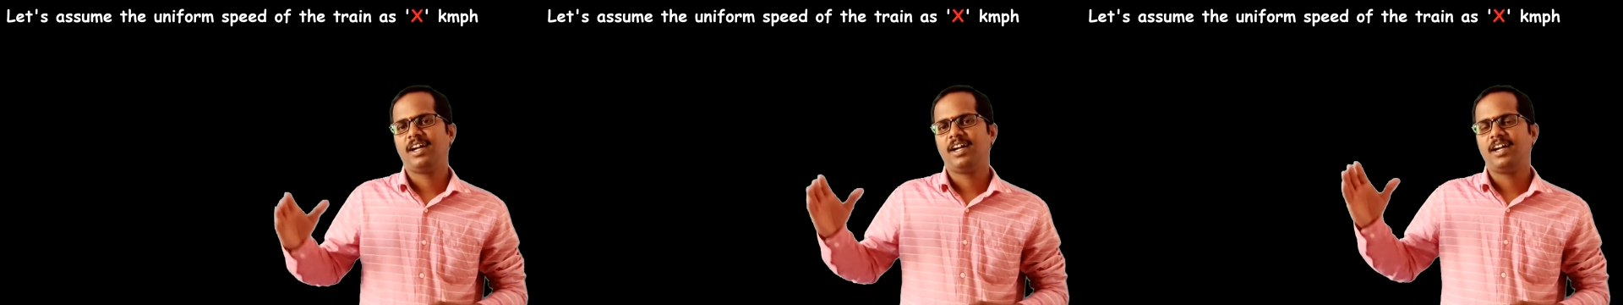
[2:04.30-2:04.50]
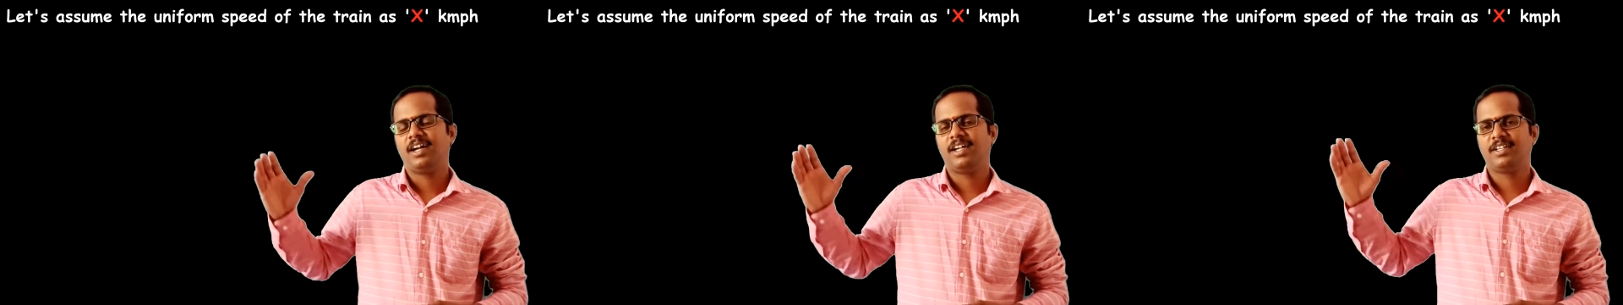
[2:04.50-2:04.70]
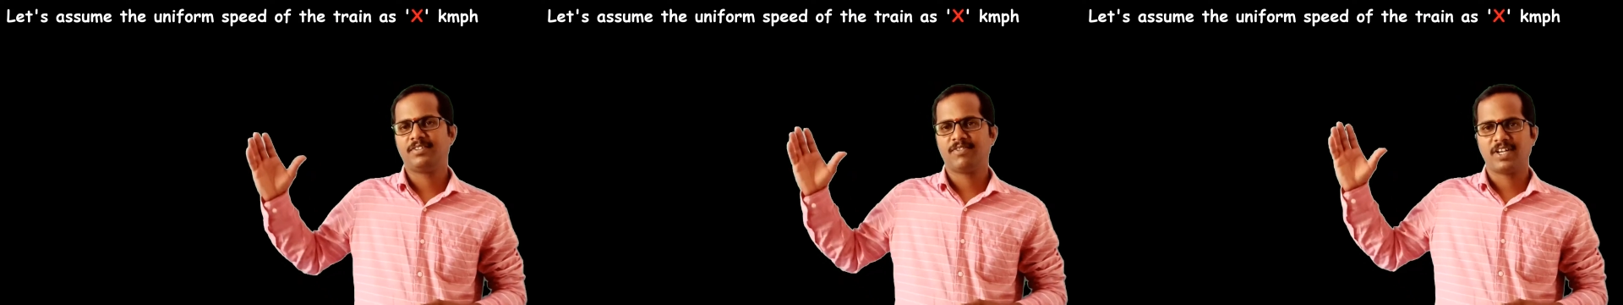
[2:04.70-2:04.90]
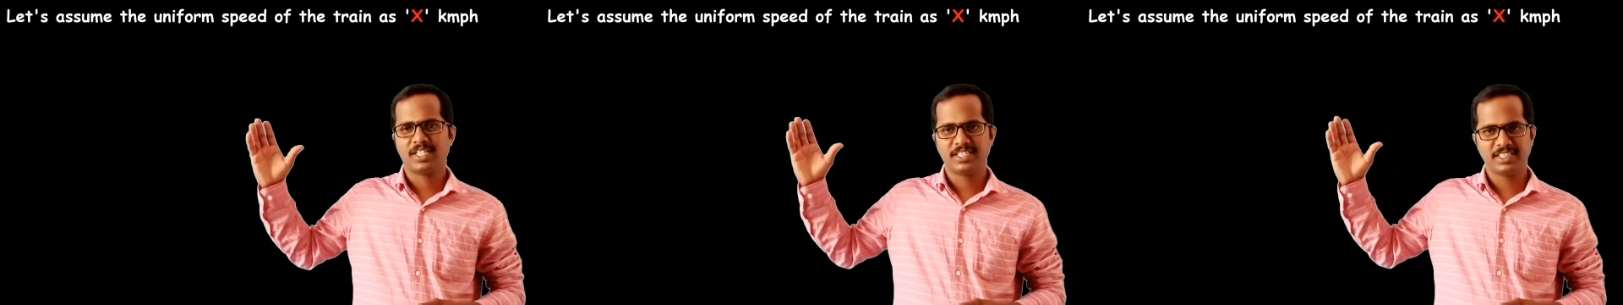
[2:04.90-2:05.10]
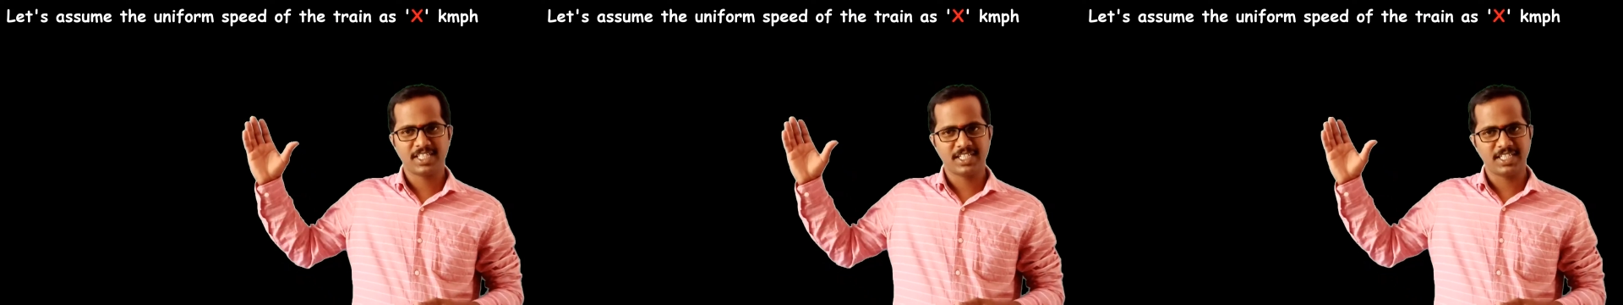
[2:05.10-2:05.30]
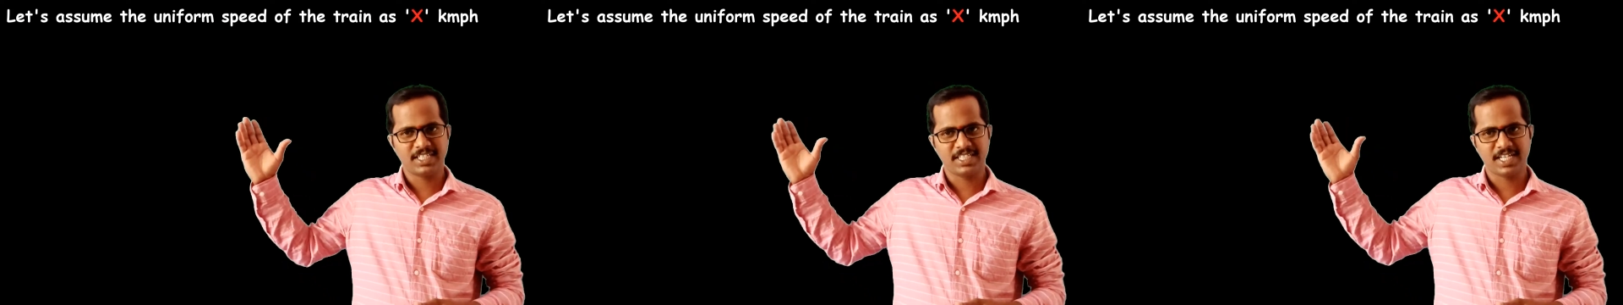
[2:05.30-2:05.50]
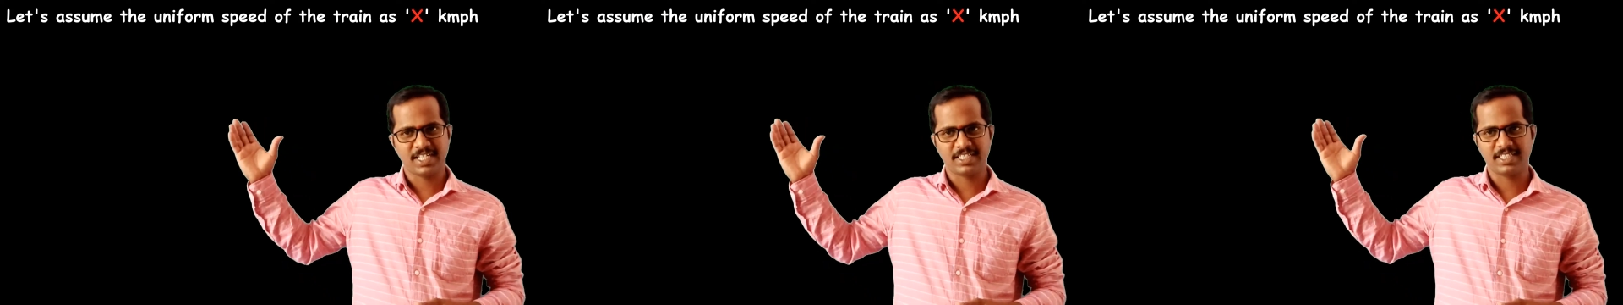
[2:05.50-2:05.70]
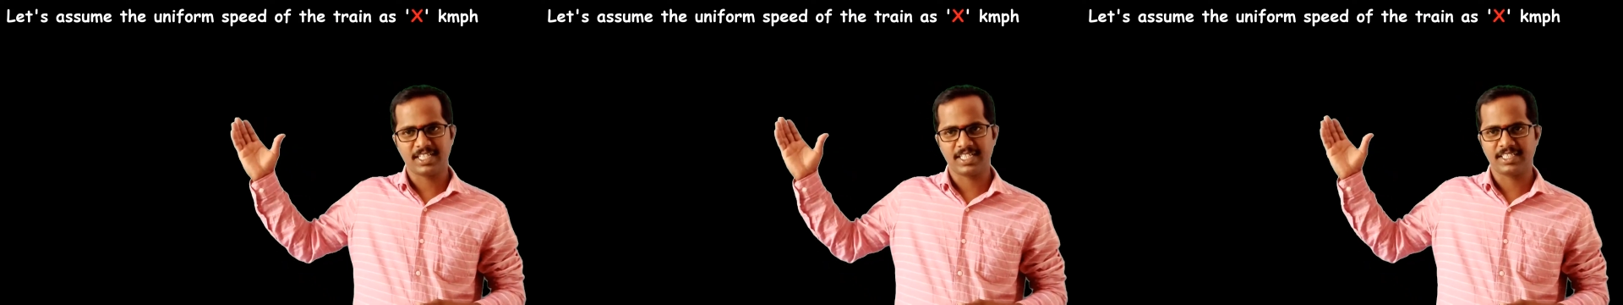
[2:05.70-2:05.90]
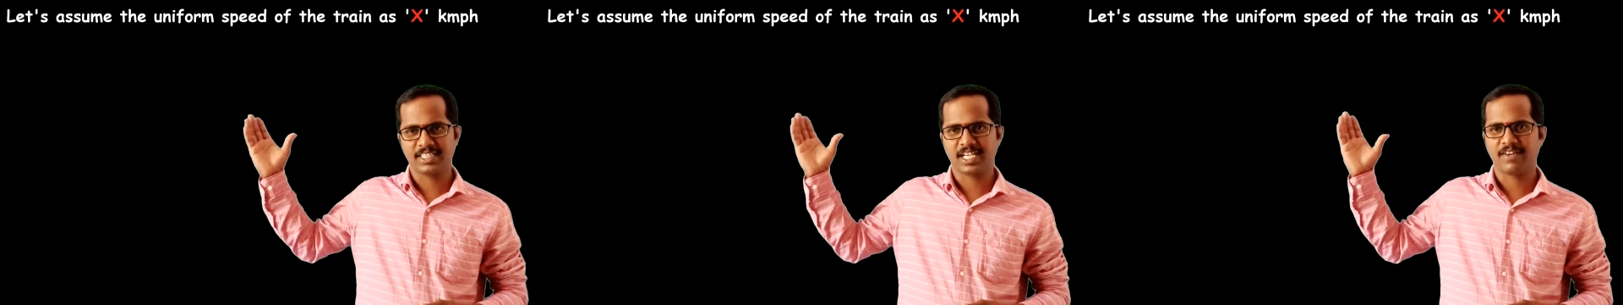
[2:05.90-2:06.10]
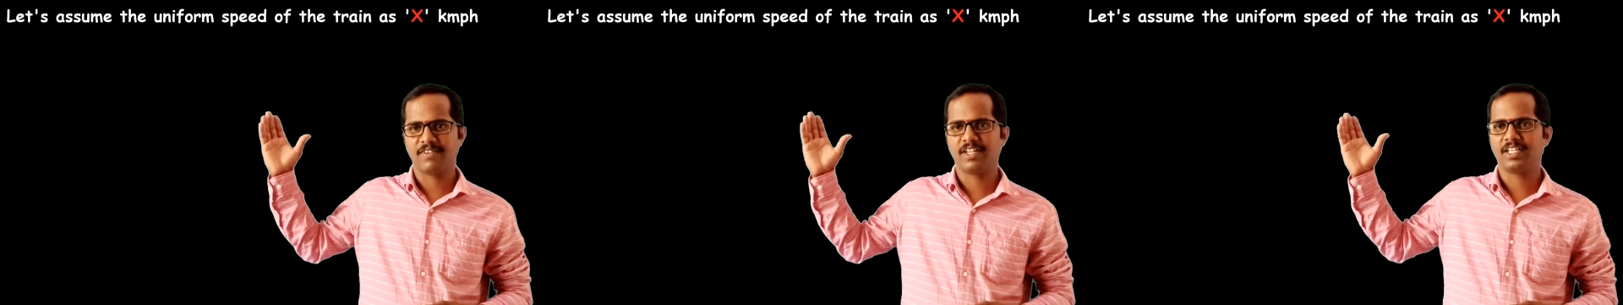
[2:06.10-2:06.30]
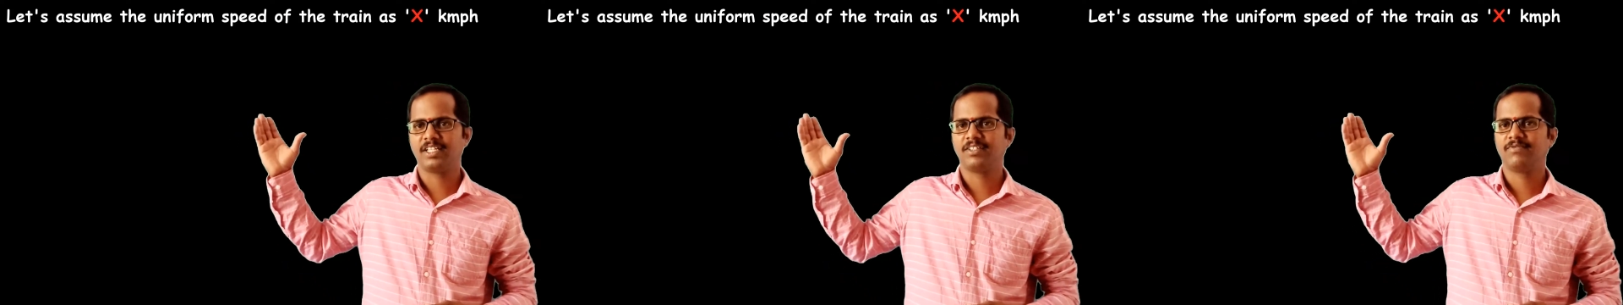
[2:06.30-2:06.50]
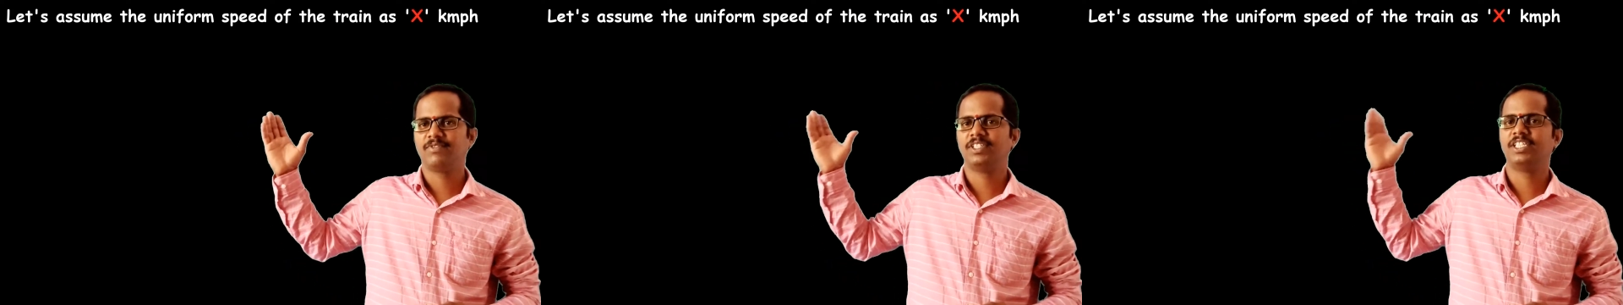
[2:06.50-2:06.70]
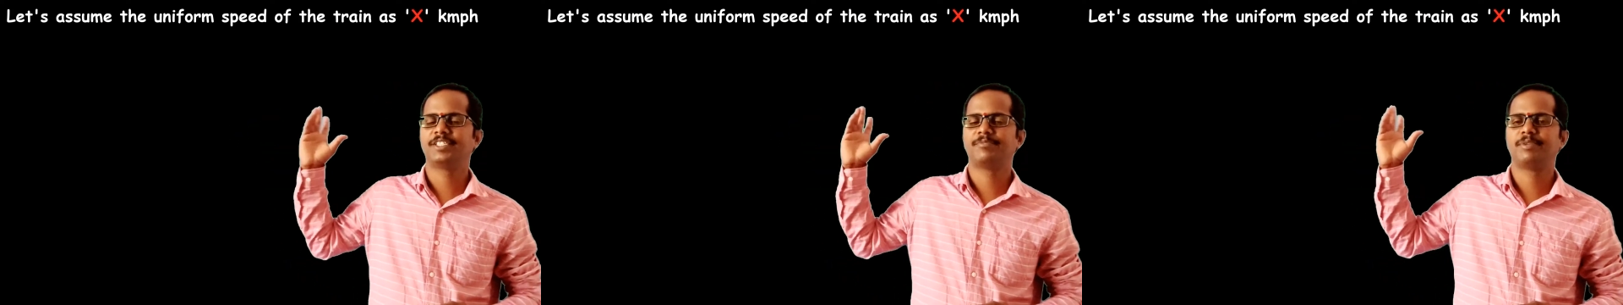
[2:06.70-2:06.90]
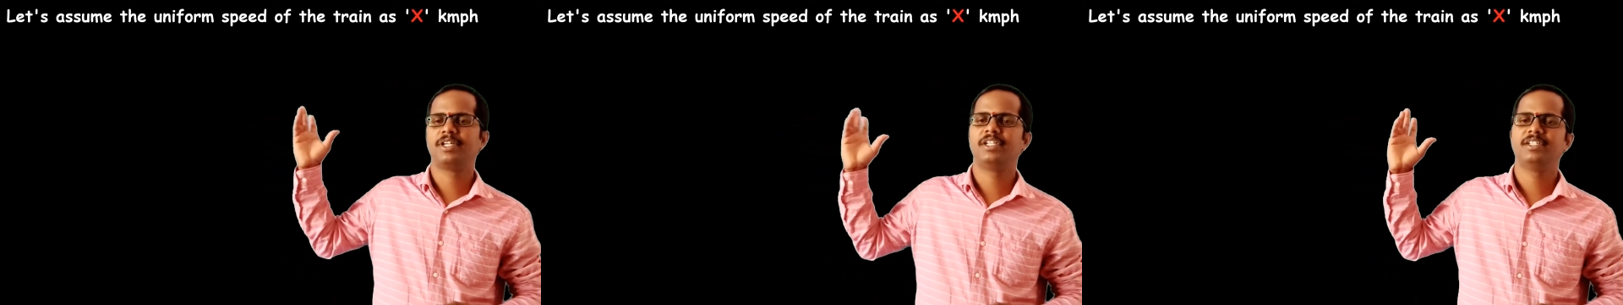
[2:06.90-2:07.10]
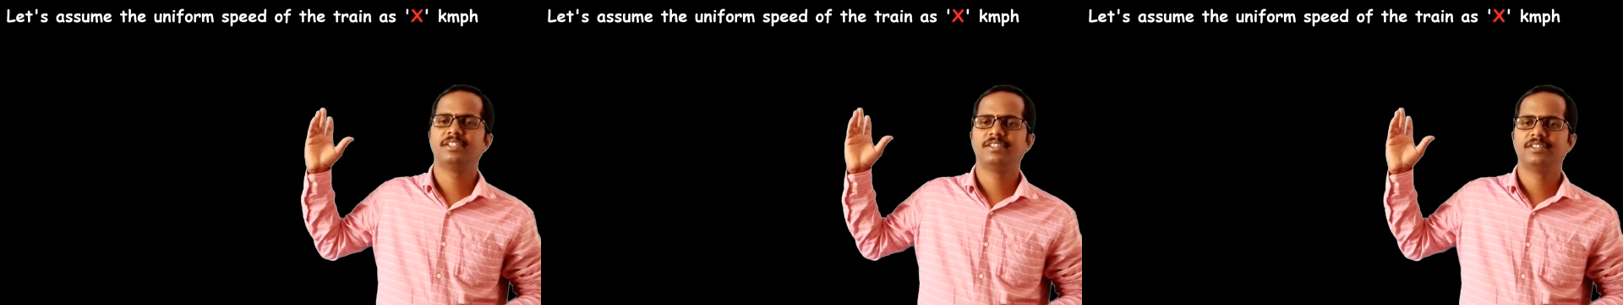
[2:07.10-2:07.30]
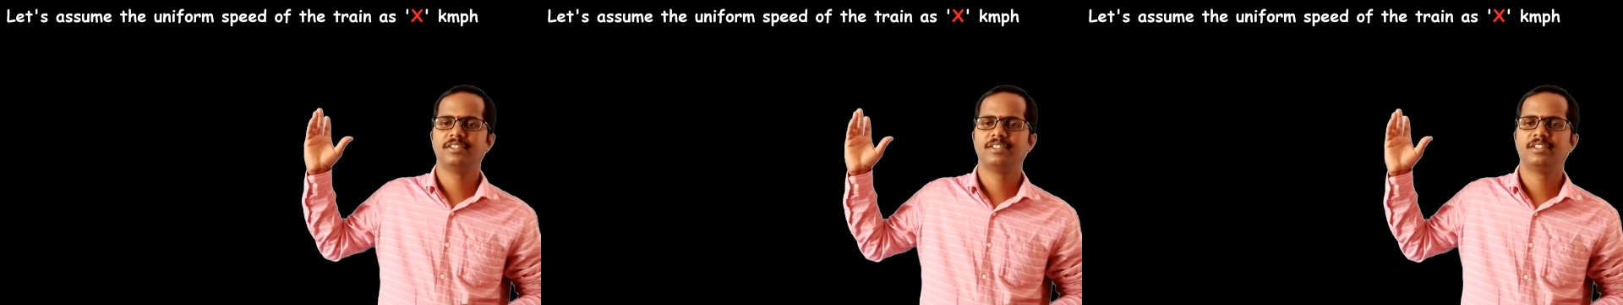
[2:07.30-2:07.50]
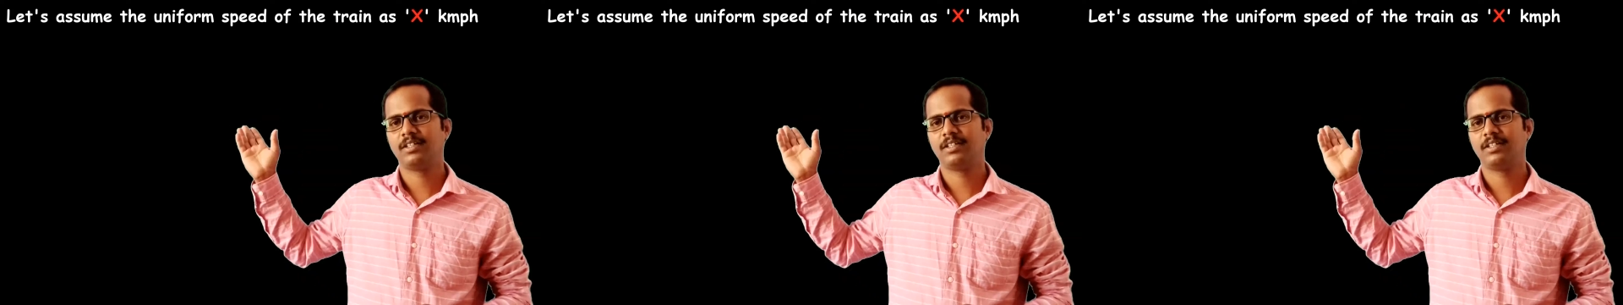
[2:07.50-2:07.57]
And what is the distance that is covering with this speed?